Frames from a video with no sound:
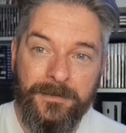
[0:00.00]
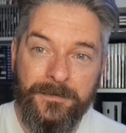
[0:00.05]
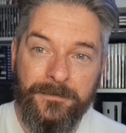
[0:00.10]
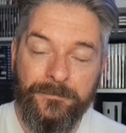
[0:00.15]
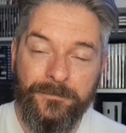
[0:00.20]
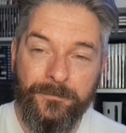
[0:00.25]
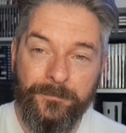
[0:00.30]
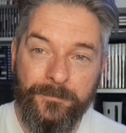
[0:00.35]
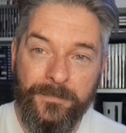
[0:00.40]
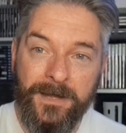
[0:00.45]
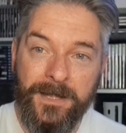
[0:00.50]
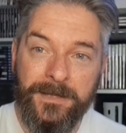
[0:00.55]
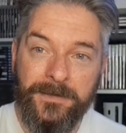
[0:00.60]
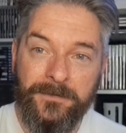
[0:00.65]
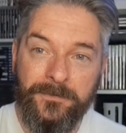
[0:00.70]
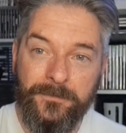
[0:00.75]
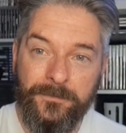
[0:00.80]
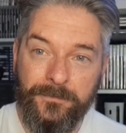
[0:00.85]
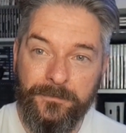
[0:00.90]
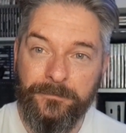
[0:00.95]
from my
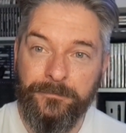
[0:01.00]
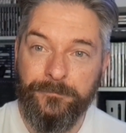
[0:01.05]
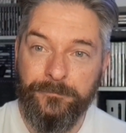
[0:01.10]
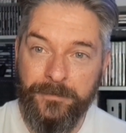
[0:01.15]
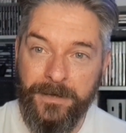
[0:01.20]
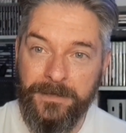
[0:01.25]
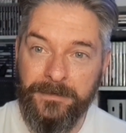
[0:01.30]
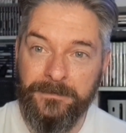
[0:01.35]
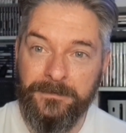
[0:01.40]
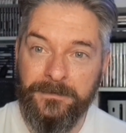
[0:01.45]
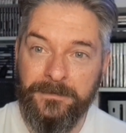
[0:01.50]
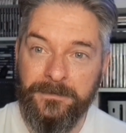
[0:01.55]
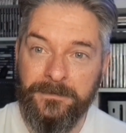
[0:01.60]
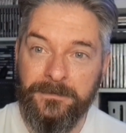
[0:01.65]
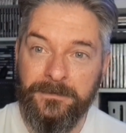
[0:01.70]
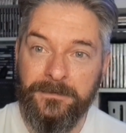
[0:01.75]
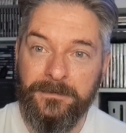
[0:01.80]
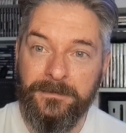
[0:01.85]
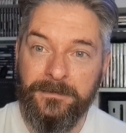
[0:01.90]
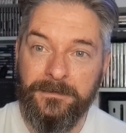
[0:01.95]
good friend
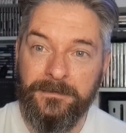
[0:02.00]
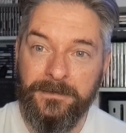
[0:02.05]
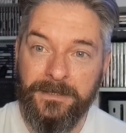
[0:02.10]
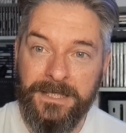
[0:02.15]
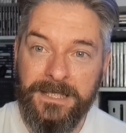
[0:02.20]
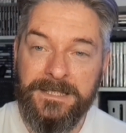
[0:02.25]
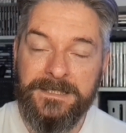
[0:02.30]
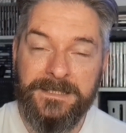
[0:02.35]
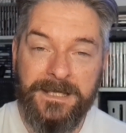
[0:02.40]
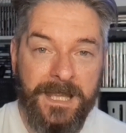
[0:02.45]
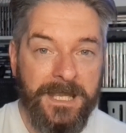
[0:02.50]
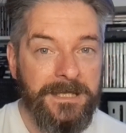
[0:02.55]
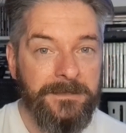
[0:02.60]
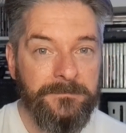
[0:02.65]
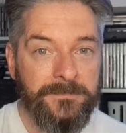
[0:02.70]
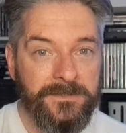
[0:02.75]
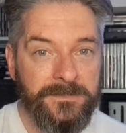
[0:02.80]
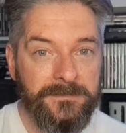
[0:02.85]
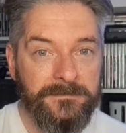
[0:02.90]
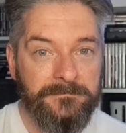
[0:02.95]
Lee's
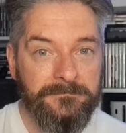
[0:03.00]
Games,